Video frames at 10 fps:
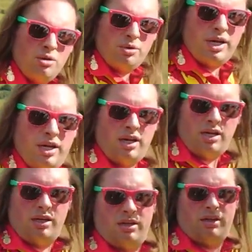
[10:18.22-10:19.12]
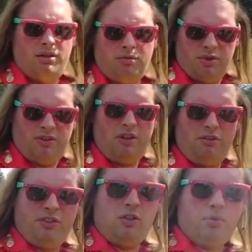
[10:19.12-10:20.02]
where the
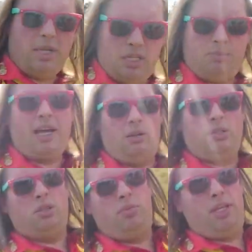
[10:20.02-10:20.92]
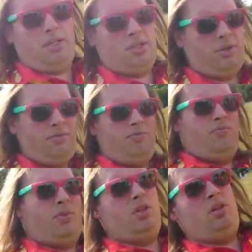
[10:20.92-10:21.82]
very field where this battle took place
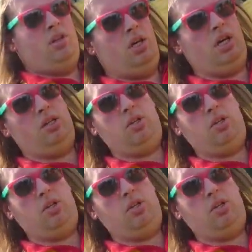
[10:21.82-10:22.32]
uh,